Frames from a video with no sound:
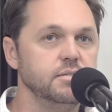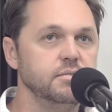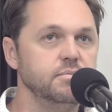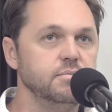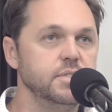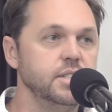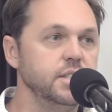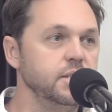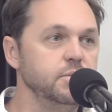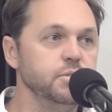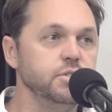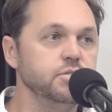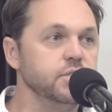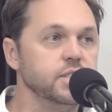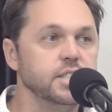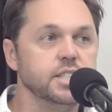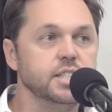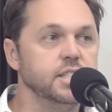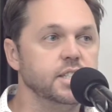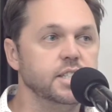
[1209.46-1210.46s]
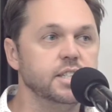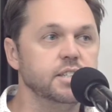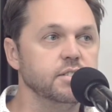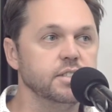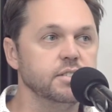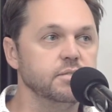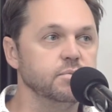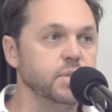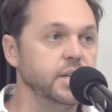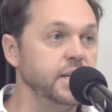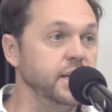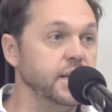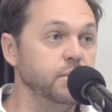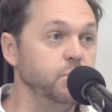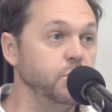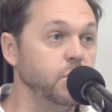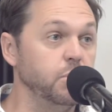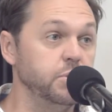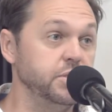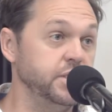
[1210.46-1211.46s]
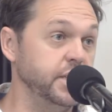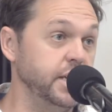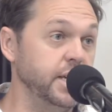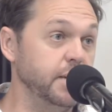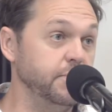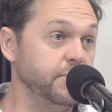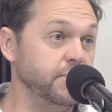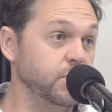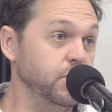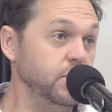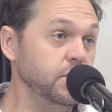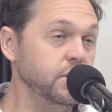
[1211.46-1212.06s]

he was really clear in what was he up for.